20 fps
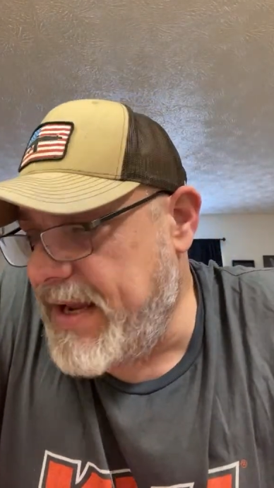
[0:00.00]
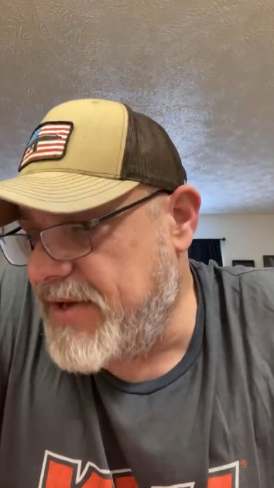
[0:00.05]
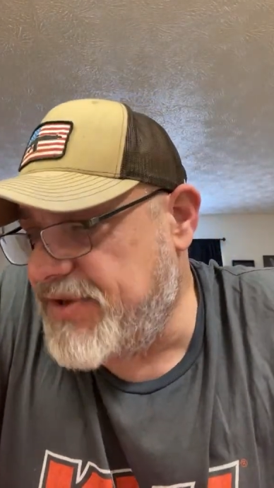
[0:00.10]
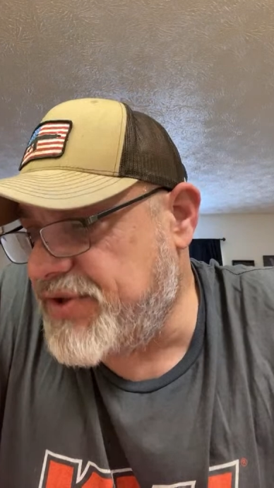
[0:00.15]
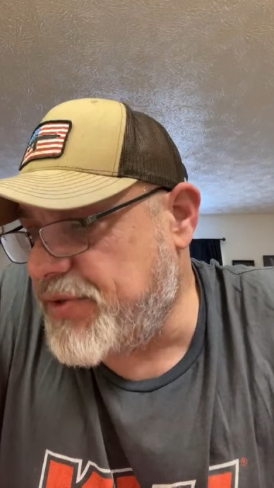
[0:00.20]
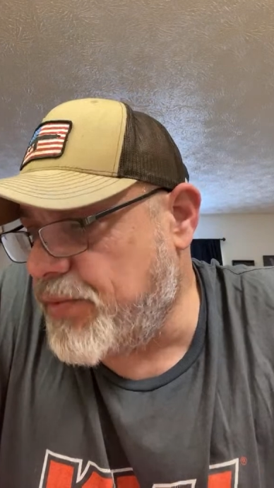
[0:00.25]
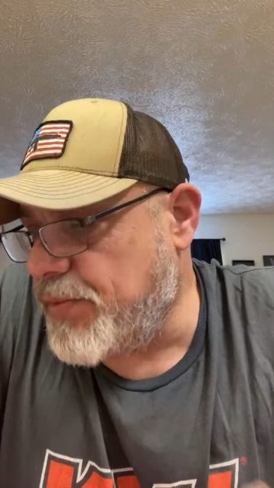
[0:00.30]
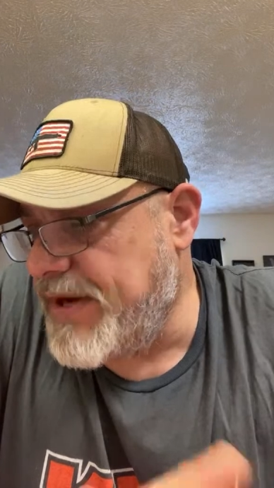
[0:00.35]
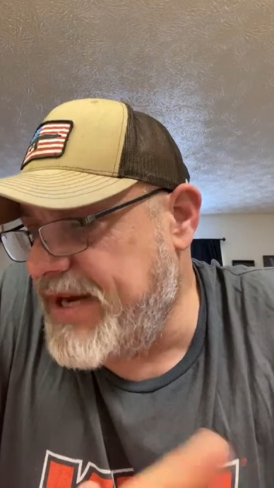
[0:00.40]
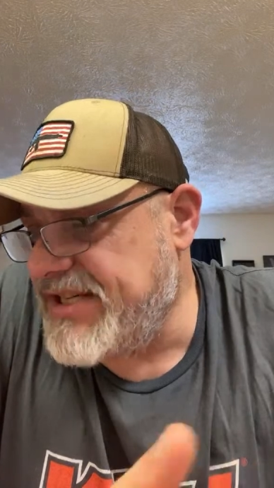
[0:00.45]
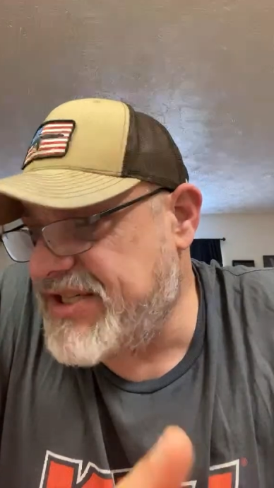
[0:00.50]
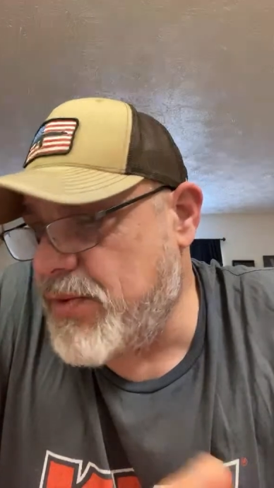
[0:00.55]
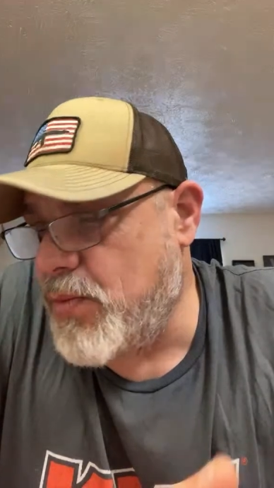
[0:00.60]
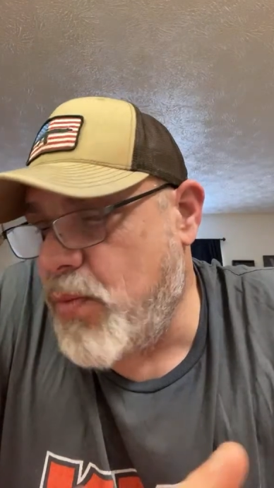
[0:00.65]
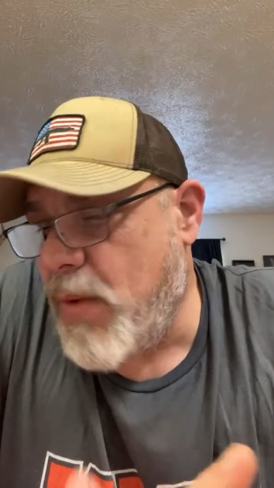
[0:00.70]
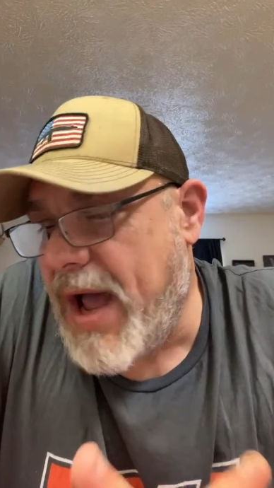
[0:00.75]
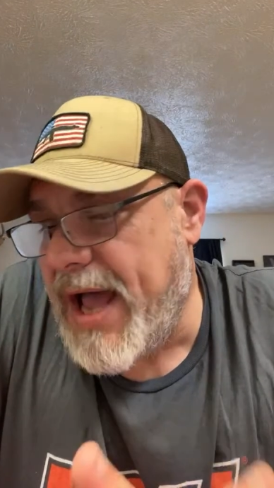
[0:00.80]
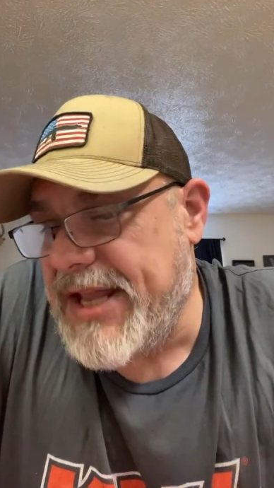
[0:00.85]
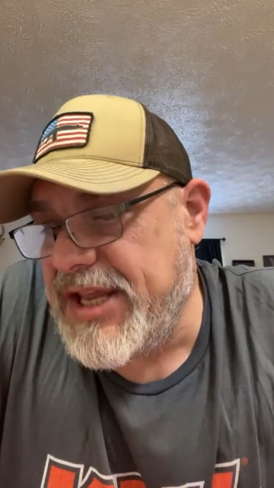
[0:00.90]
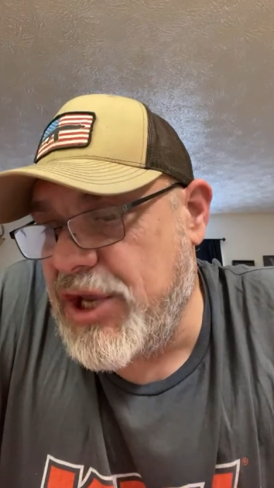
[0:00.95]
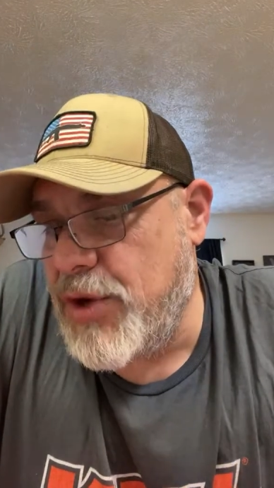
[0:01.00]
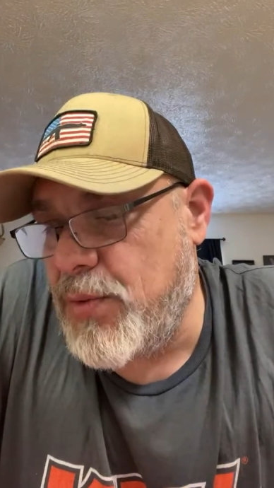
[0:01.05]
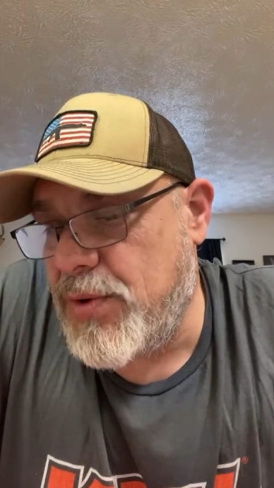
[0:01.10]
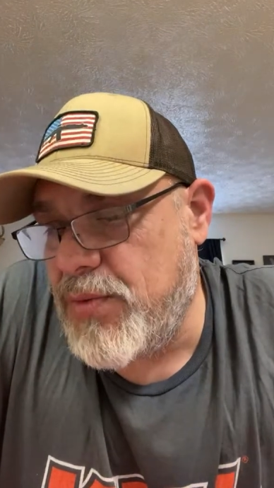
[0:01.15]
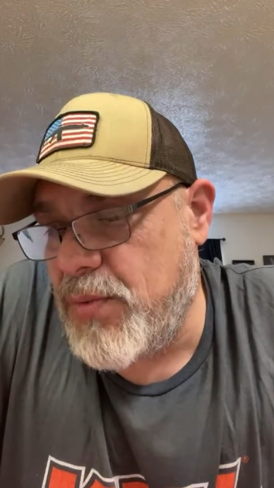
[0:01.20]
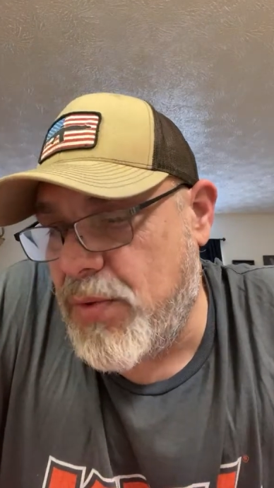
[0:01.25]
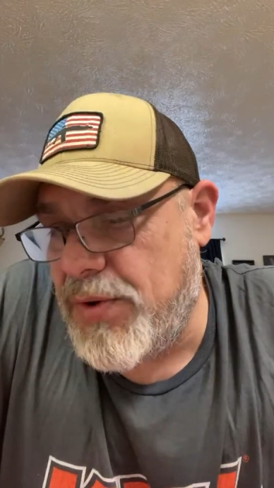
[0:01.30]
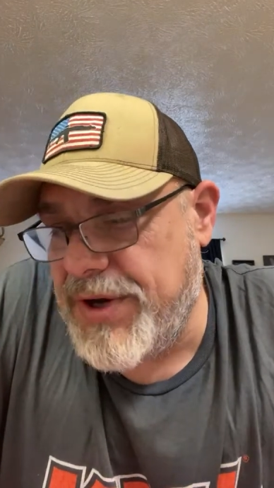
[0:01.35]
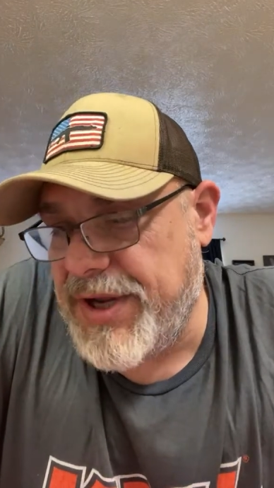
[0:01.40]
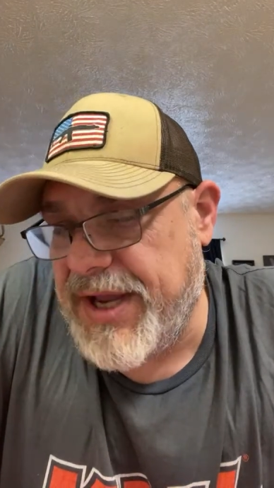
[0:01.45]
is a reason why you would
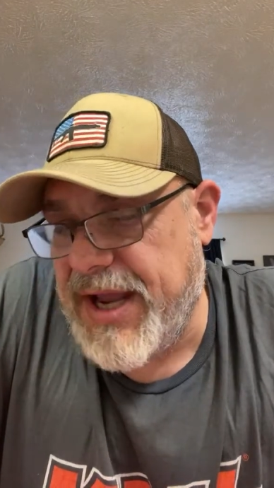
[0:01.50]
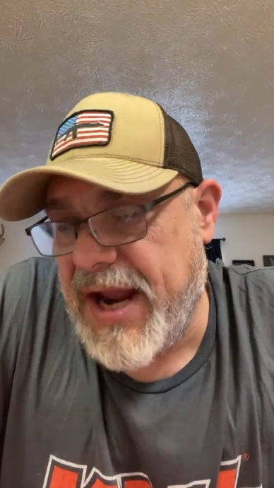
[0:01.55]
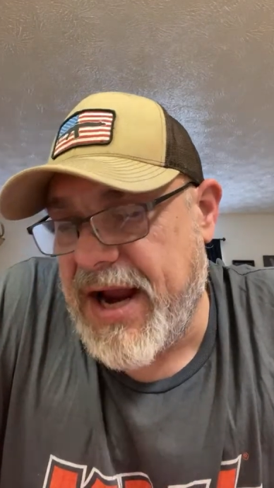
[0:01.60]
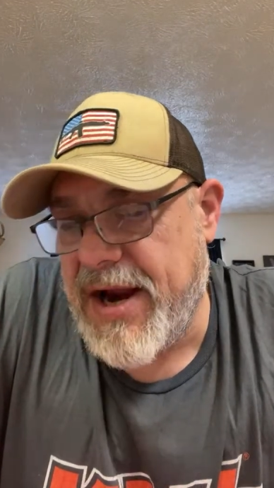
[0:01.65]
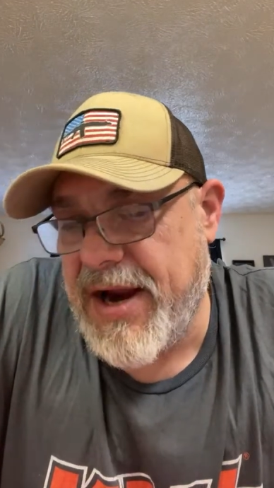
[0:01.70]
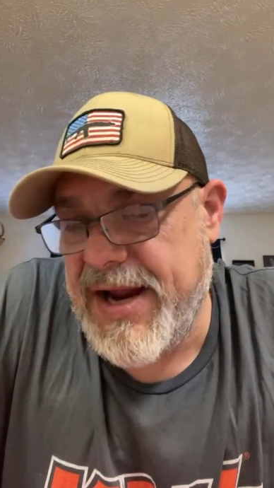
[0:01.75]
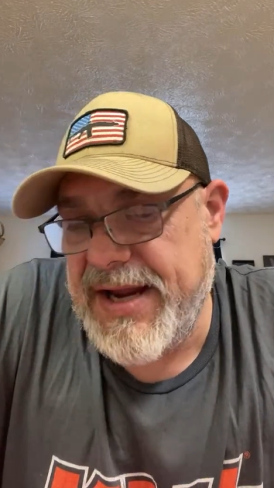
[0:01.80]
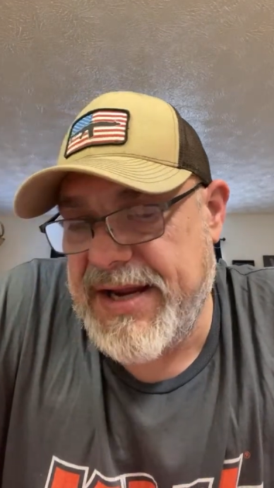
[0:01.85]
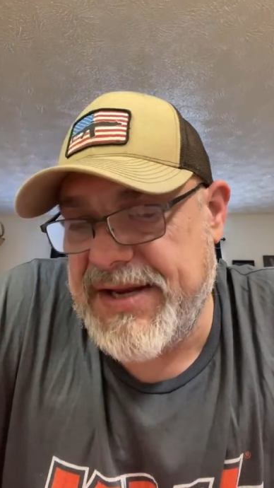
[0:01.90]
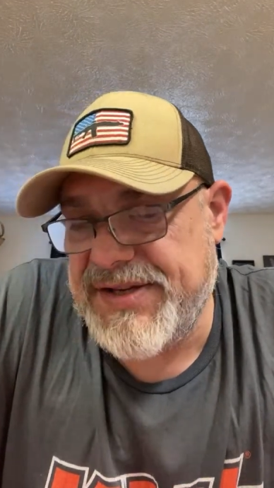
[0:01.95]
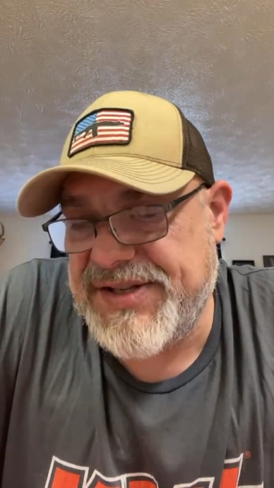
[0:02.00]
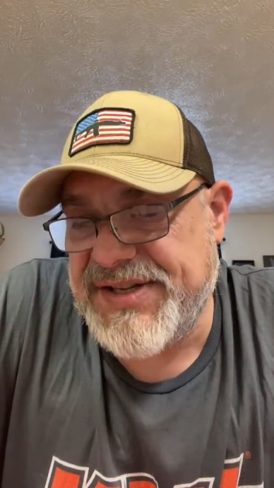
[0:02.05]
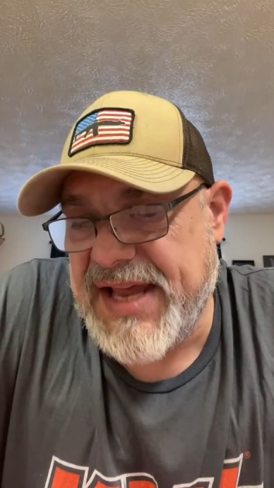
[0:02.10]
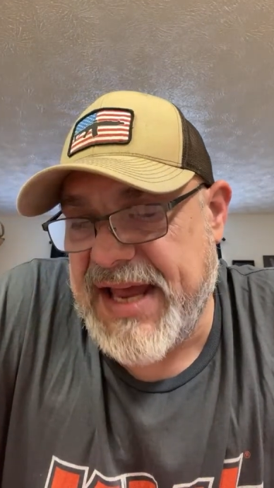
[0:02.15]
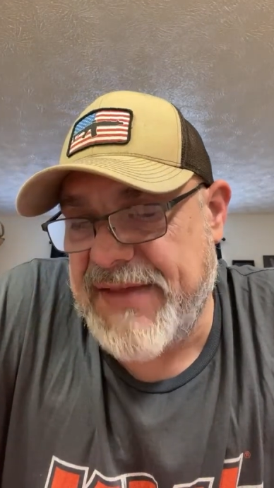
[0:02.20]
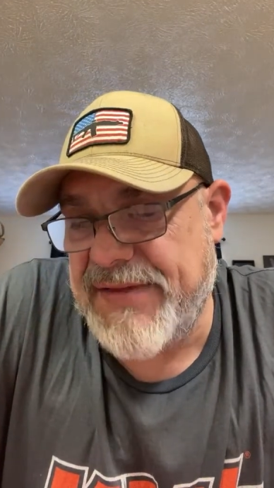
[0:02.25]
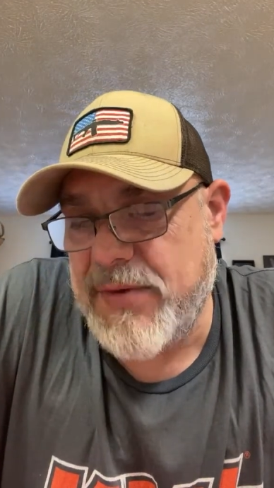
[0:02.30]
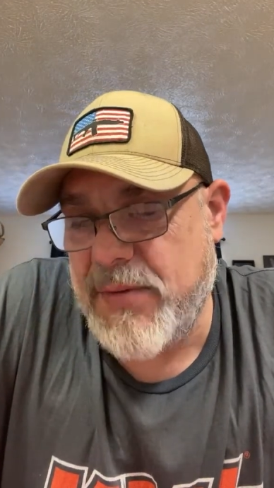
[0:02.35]
want to carry inside